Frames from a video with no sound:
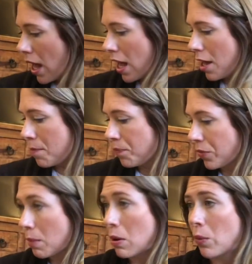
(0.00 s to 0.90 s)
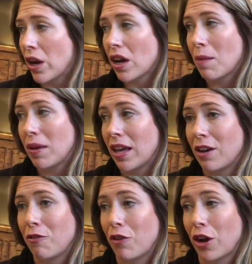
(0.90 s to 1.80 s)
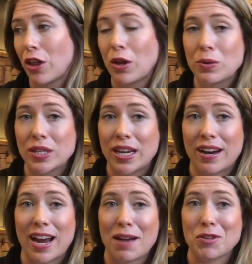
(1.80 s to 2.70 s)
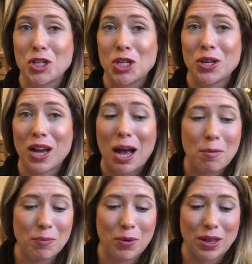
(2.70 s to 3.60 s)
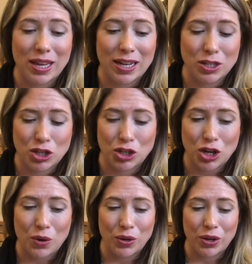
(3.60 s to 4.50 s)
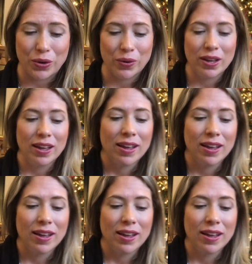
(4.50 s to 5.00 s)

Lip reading: But we are coming in for a close here. I have a couple more things to show you,